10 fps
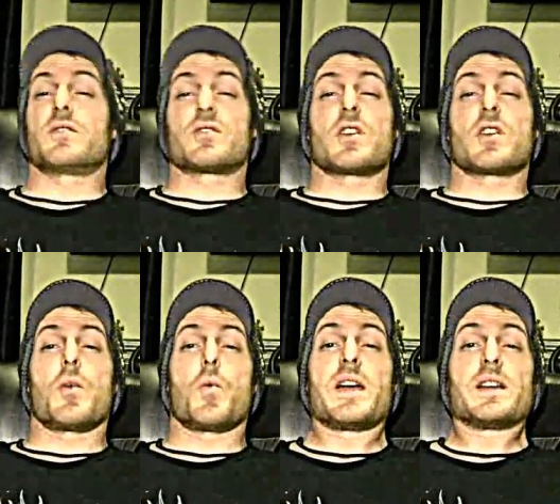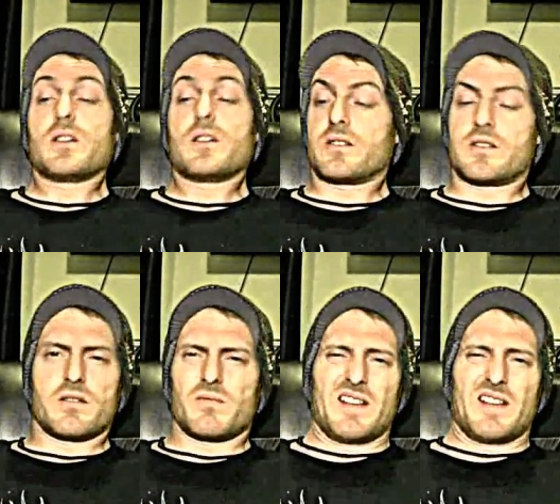where you've just got a wire,
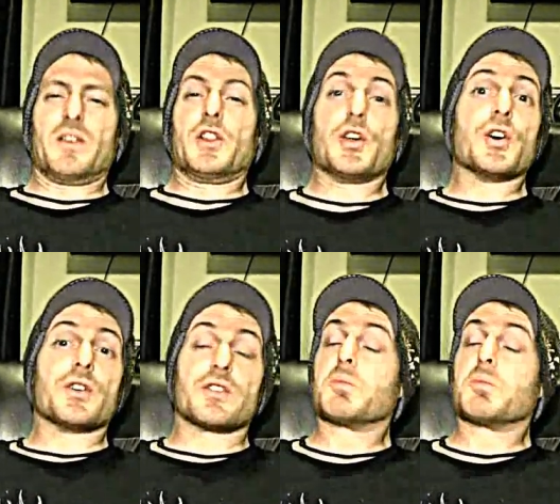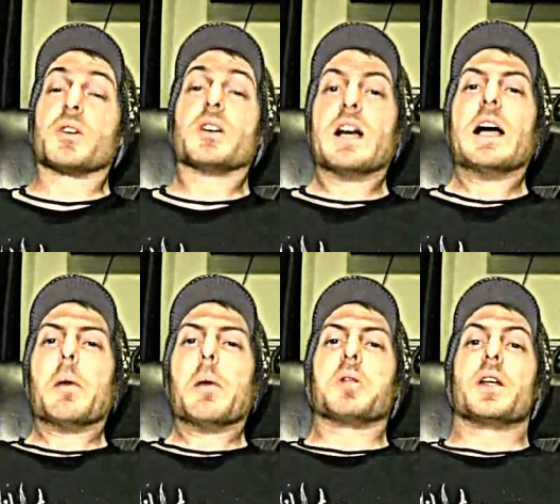loads of well not loads
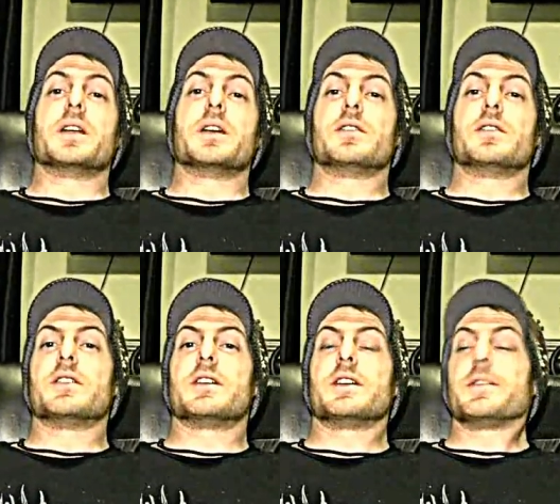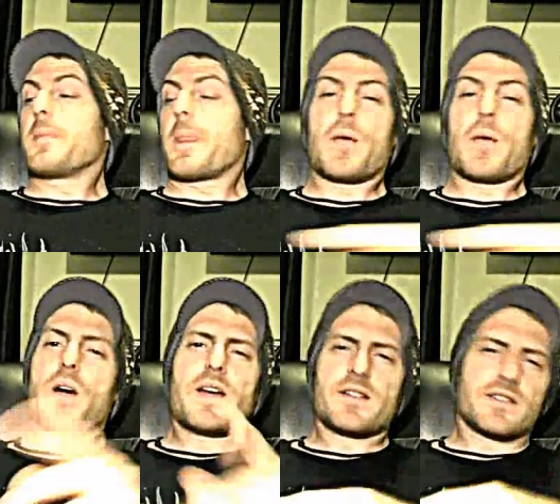but plenty of uh,
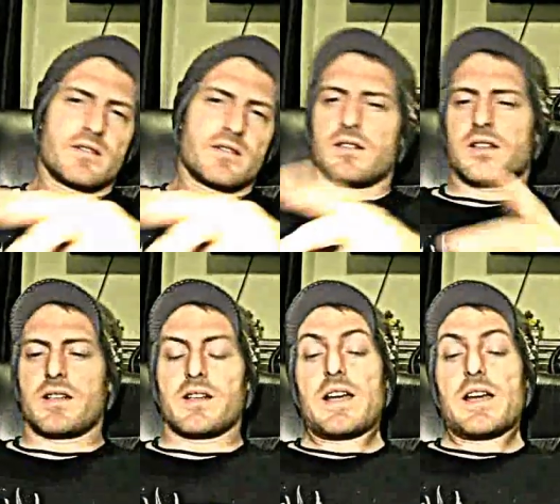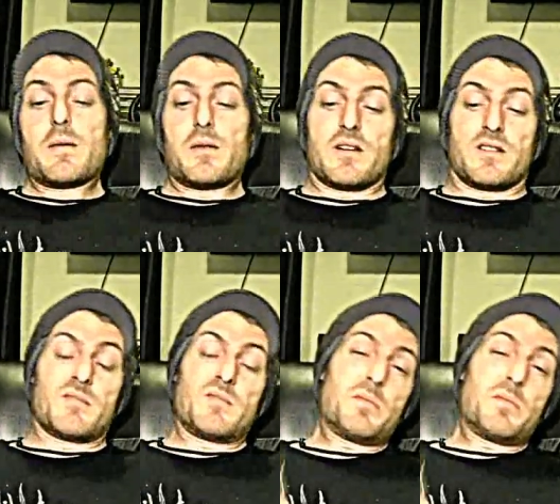wires, and uh,
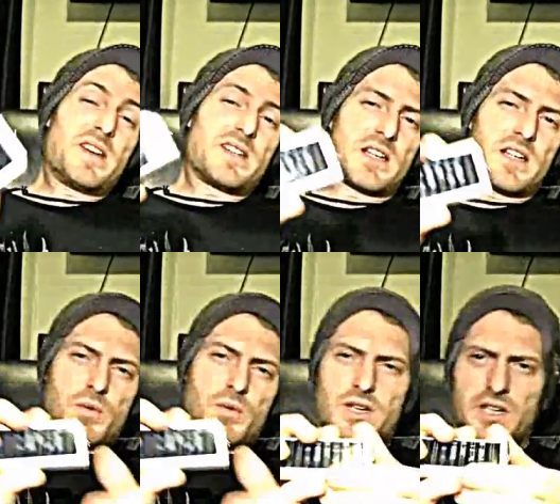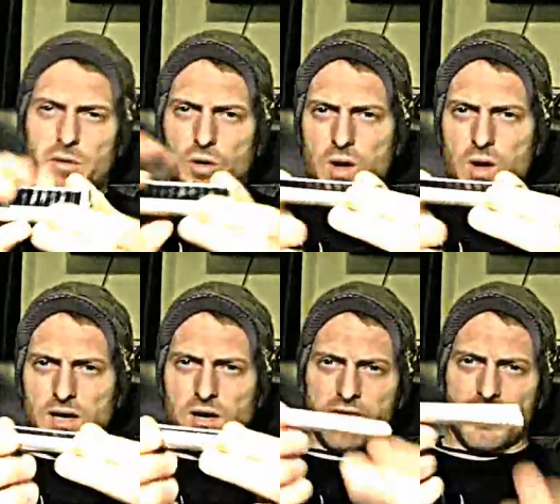you're basically working
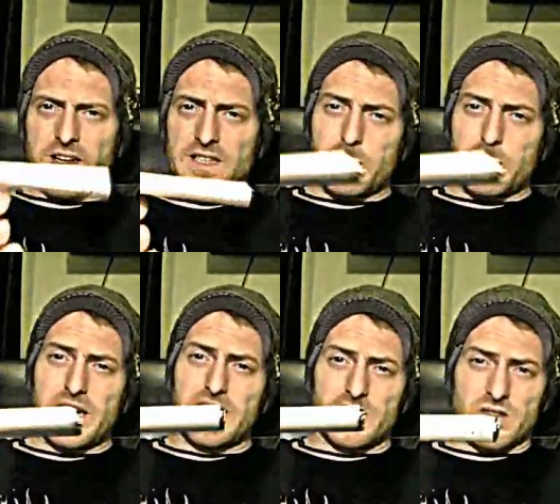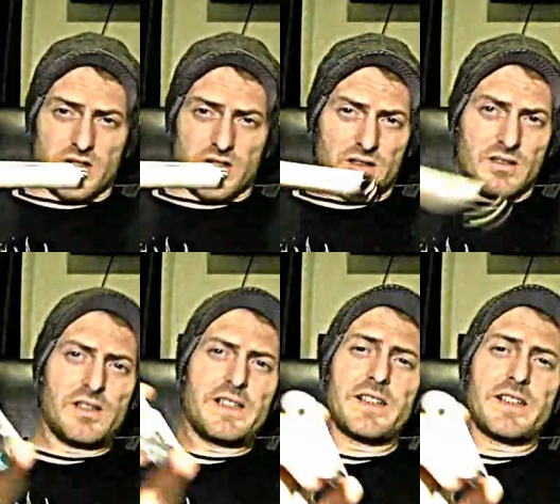with quite a confined space, so